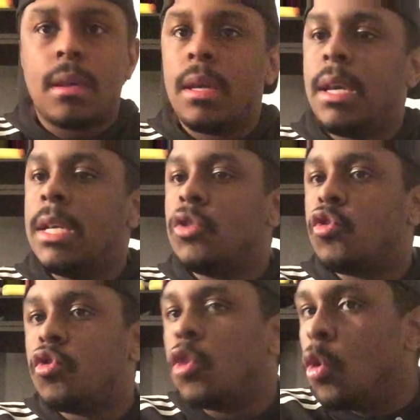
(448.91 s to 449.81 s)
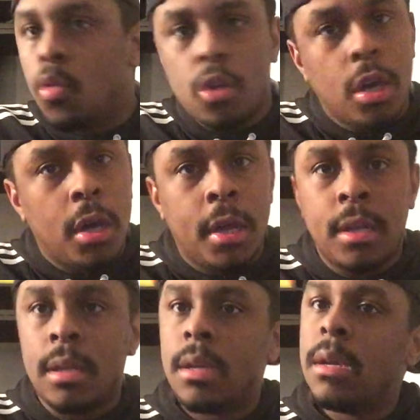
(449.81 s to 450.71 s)
He's too
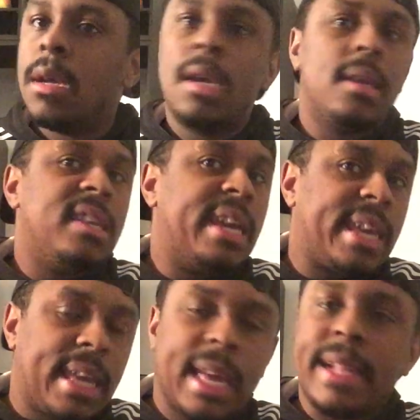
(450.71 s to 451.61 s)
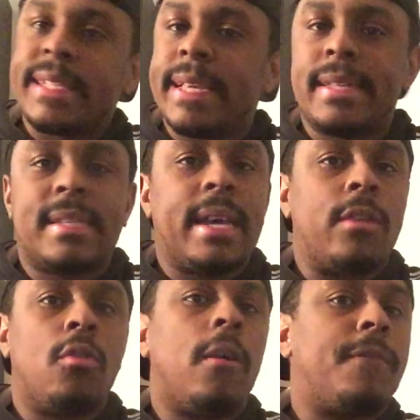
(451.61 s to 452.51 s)
good. You can't take the
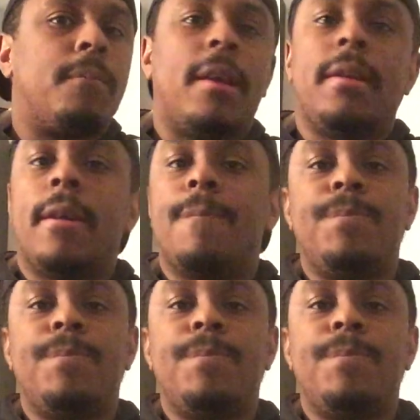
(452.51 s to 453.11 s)
title off him right now.